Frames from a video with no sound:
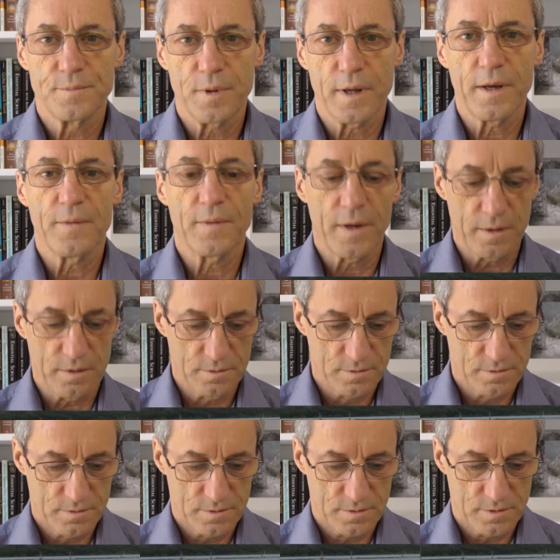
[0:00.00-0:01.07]
plan that,
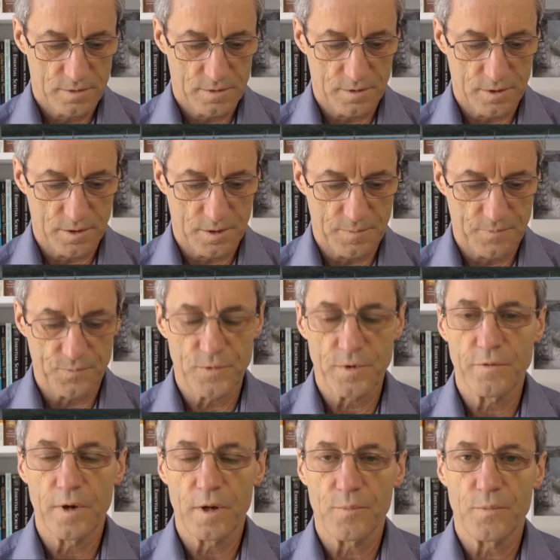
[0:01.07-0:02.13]
um,
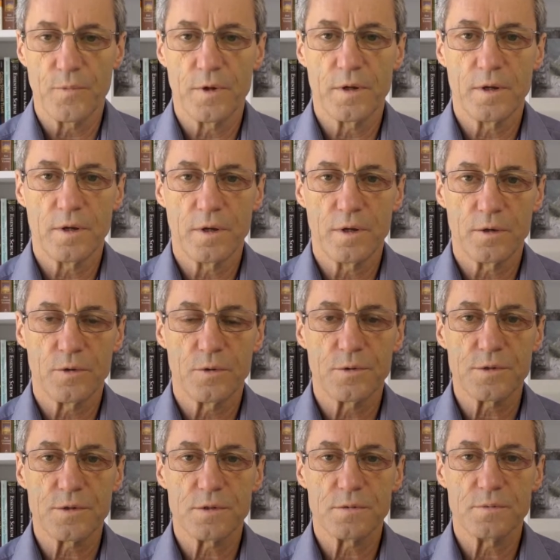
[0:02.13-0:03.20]
develop the uh,
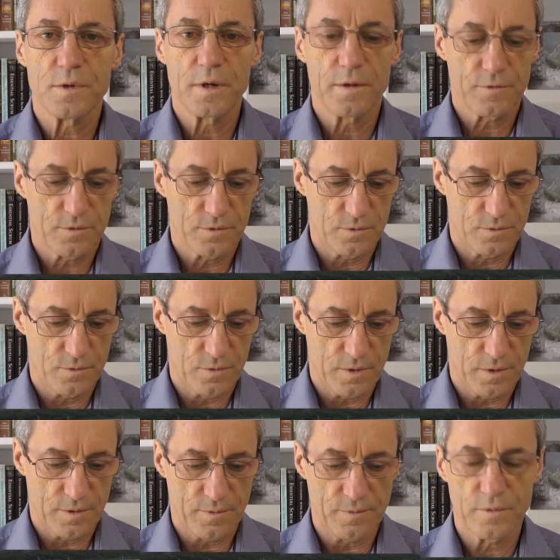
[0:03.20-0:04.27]
courses, we have to
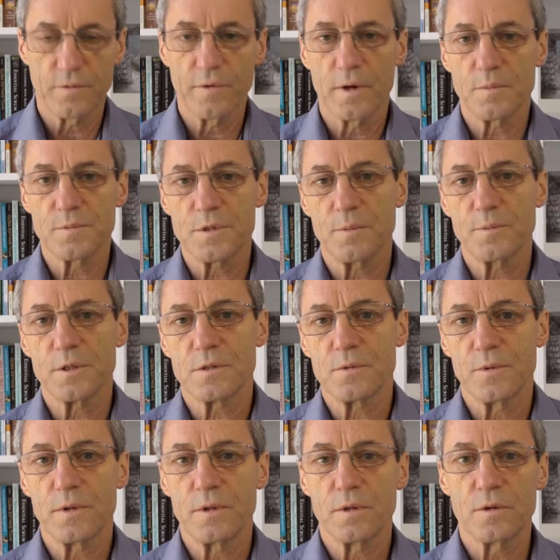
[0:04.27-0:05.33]
uh, develop subjects
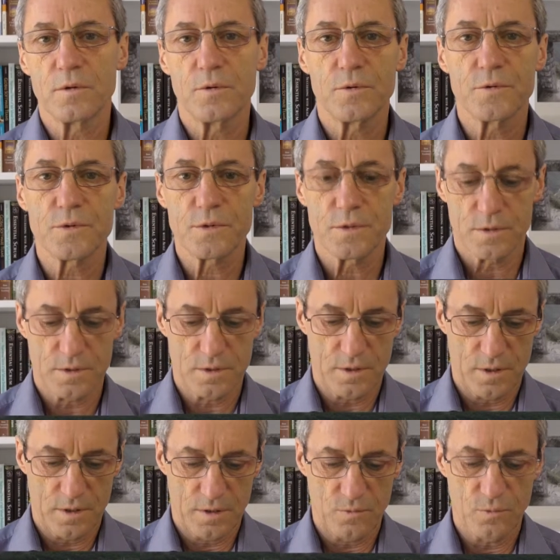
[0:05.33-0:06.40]
within the courses,
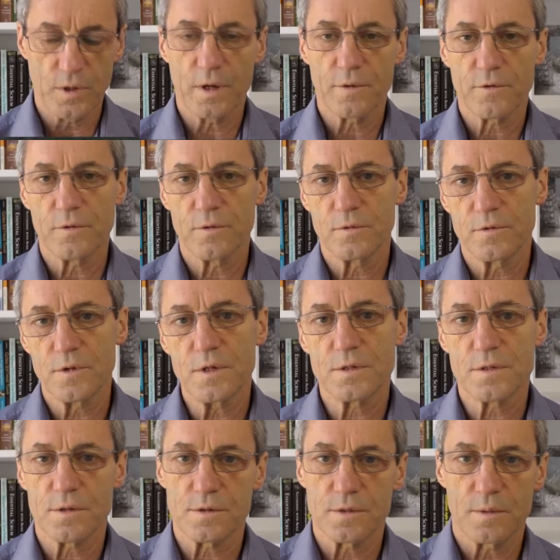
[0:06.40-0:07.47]
and we have to
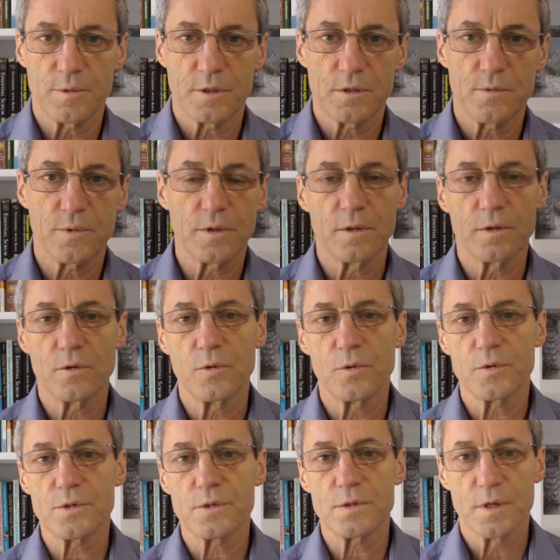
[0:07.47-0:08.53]
teach those subjects within the
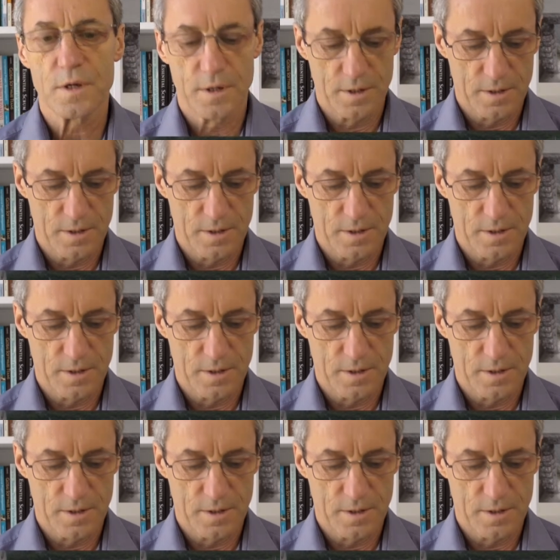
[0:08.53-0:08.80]
courses.